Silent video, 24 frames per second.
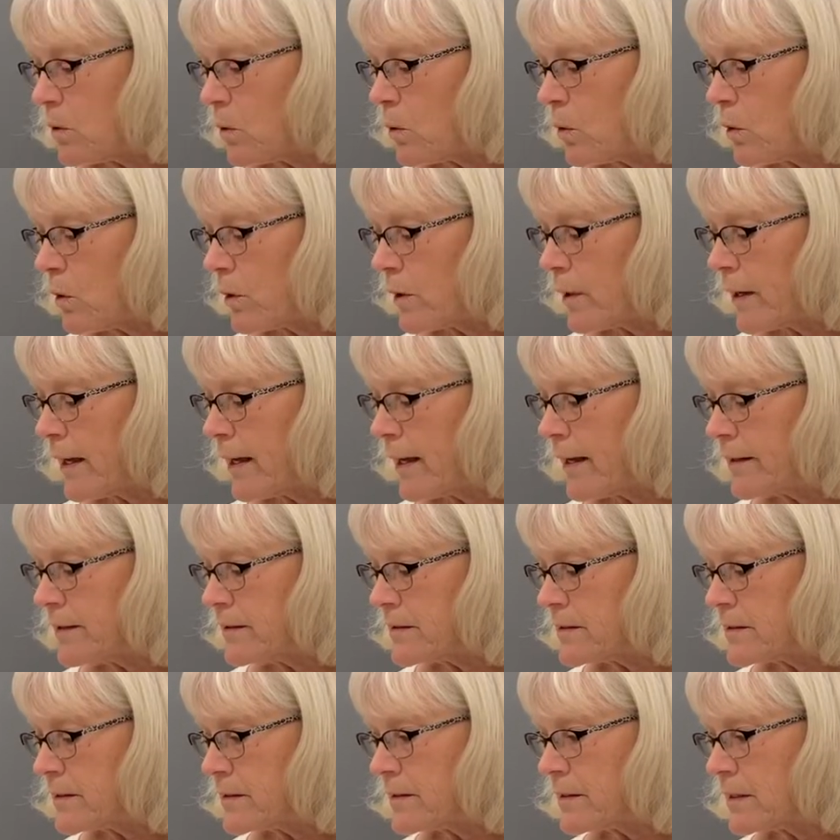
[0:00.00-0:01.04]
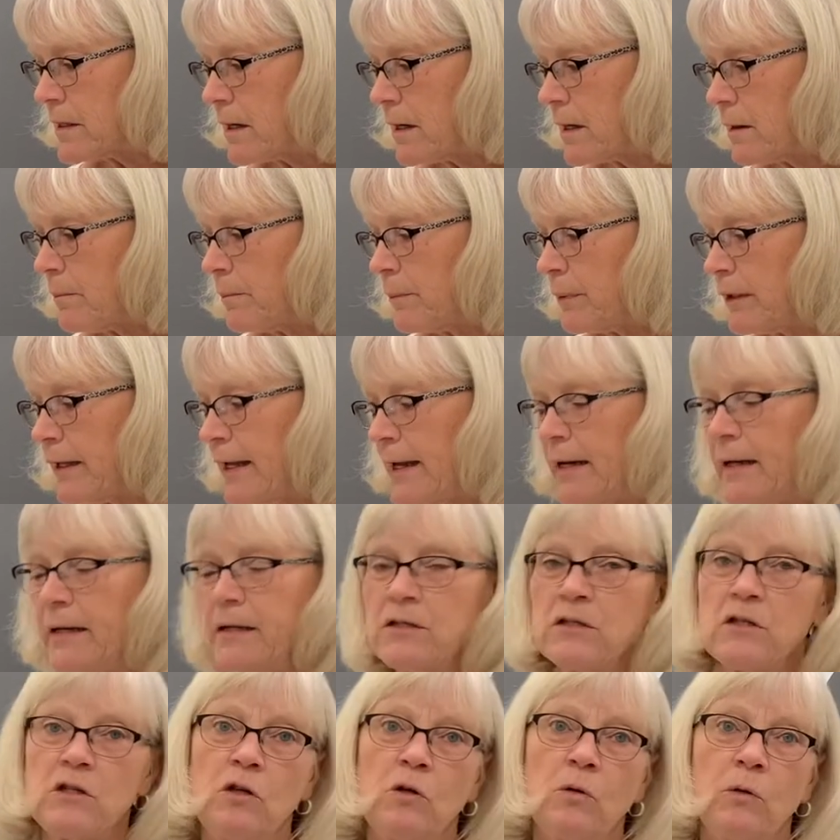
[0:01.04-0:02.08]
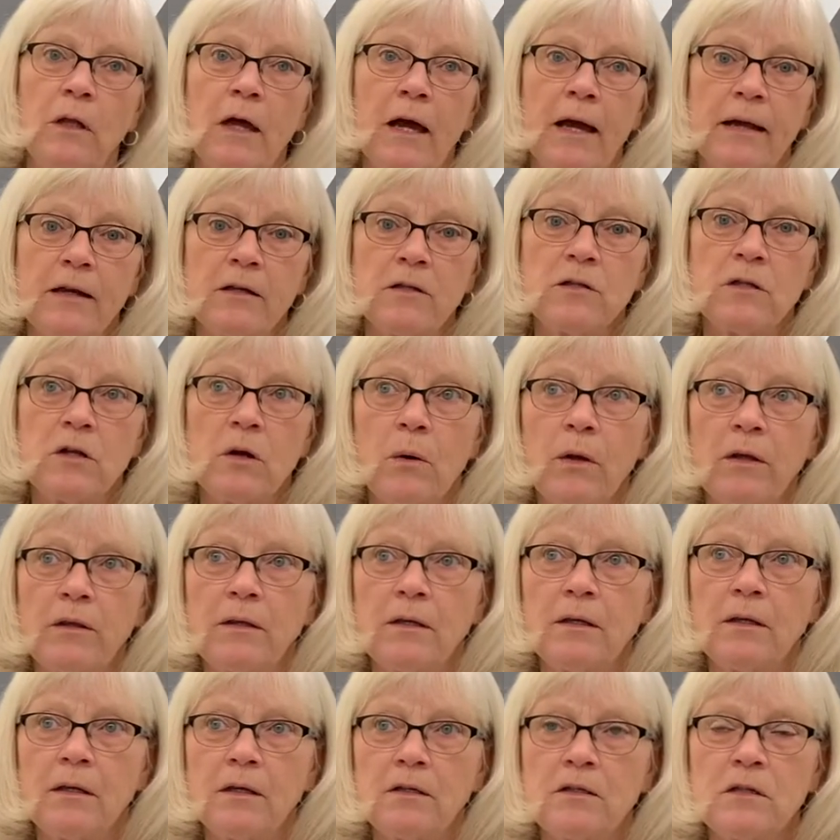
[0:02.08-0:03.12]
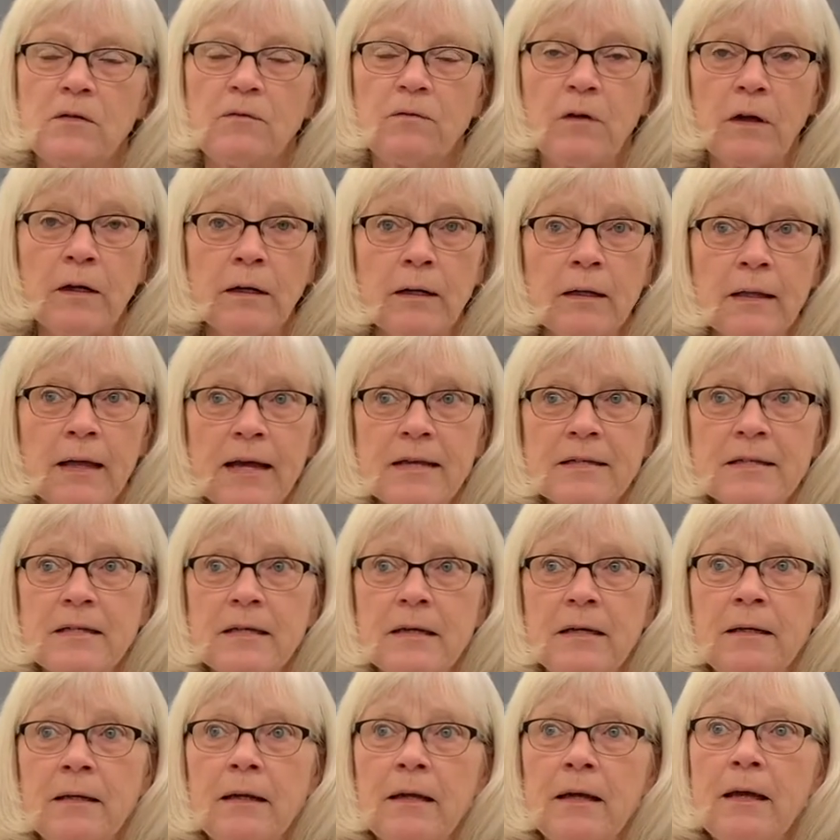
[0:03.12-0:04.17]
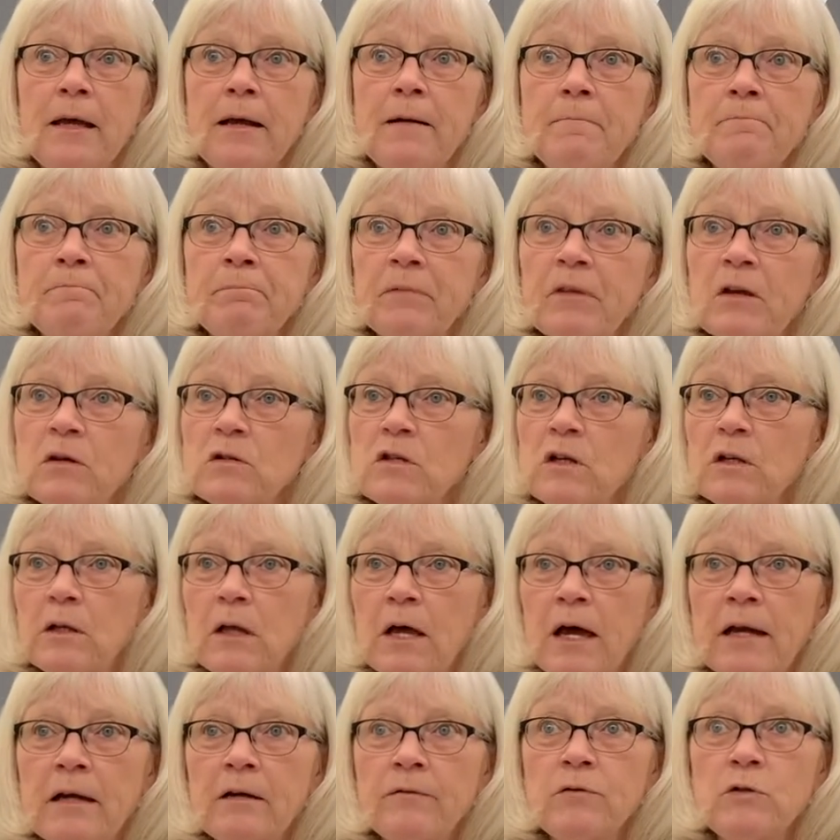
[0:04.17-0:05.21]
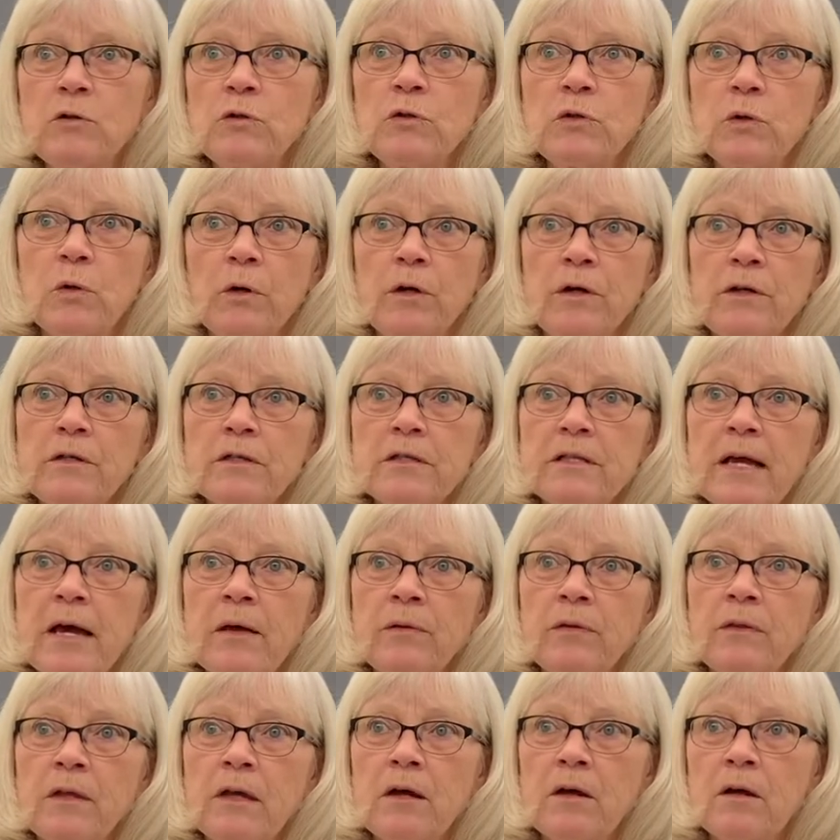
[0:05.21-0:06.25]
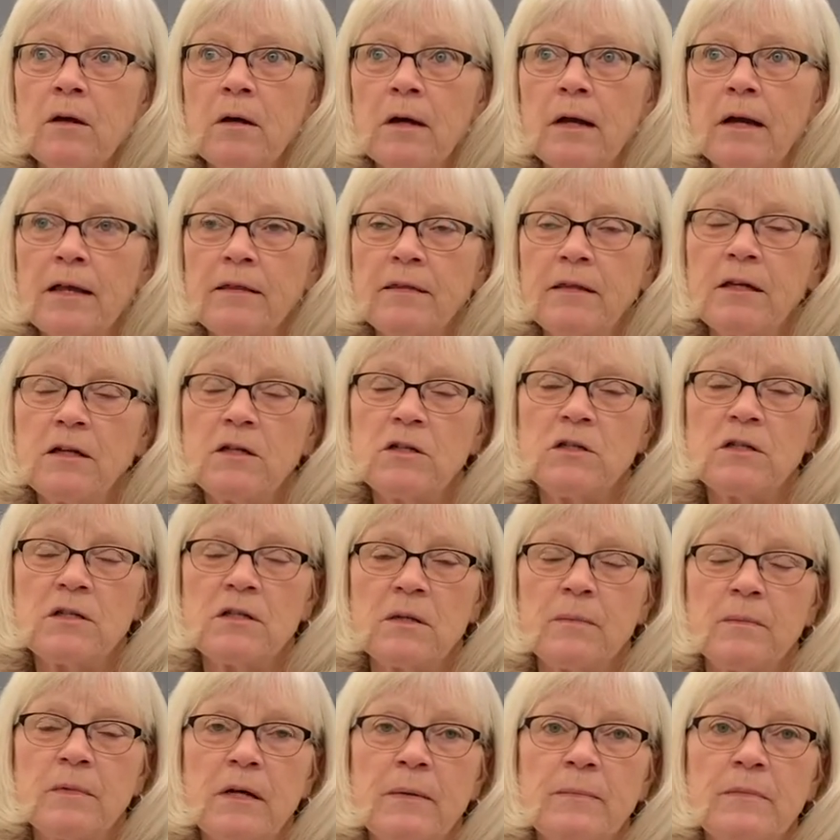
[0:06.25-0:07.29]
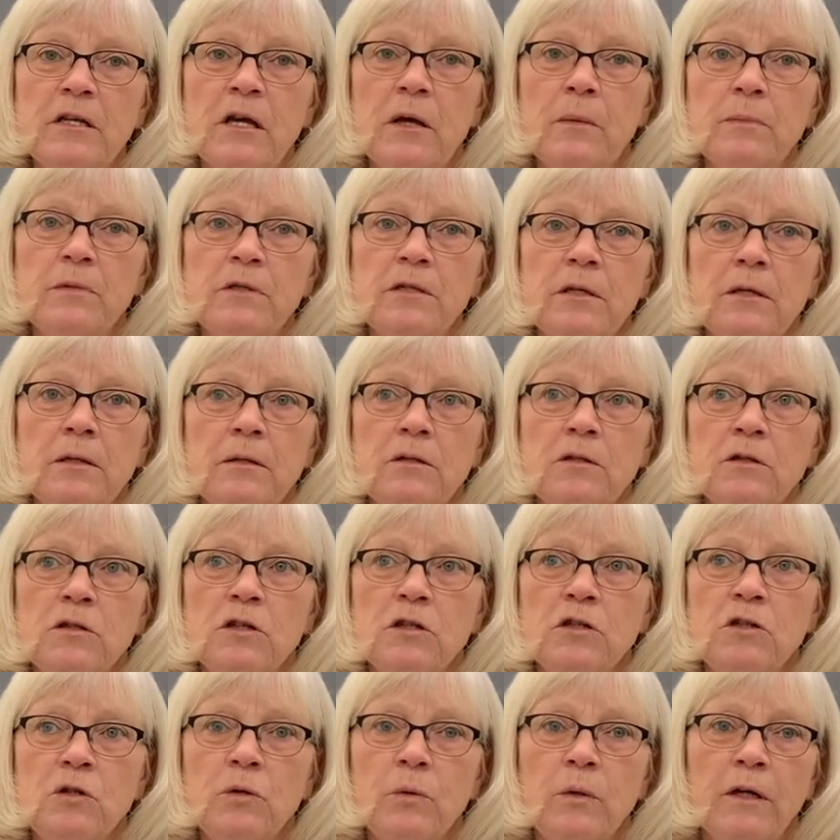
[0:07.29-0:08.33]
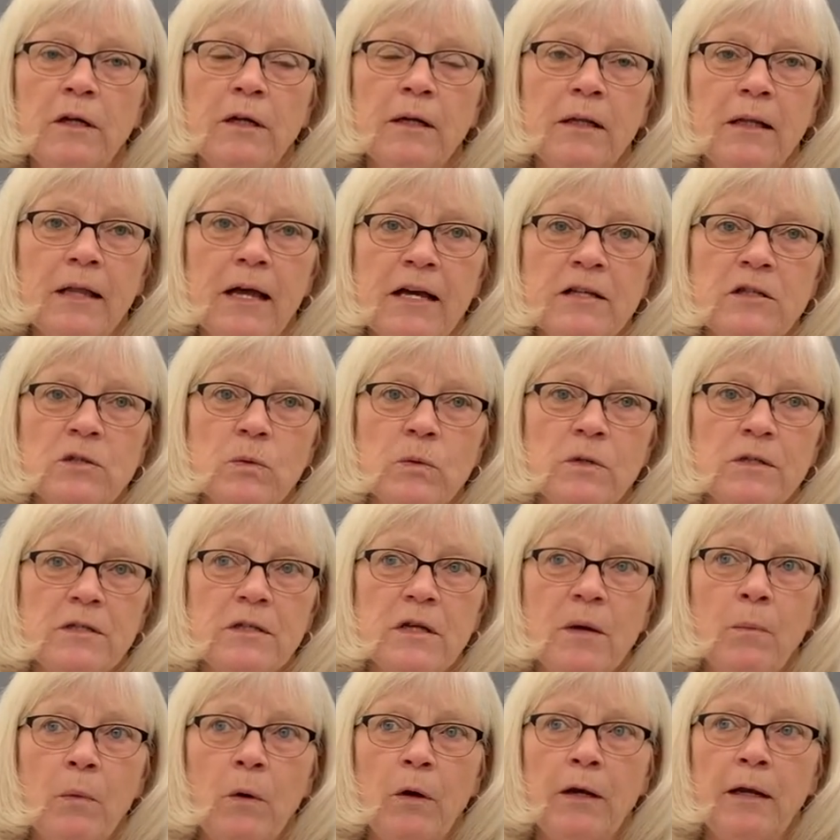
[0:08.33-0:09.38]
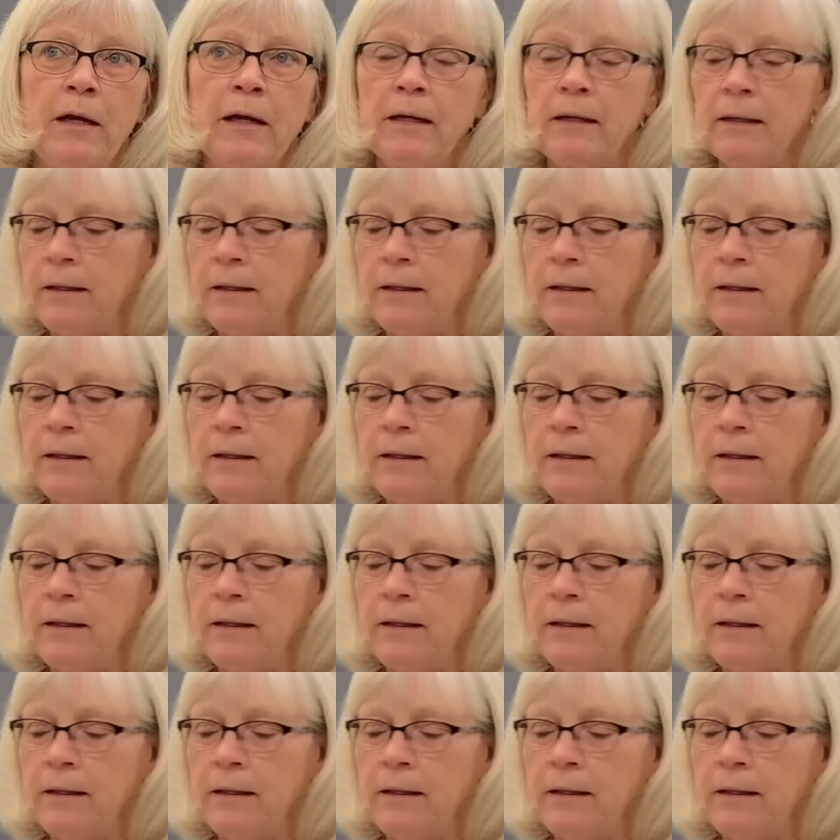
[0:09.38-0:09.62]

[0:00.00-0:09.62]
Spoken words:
or as plain as you like. So I think it's a fun class, and there's a lot of tutorials out there, and I think it just sometimes helps to do it in class with someone,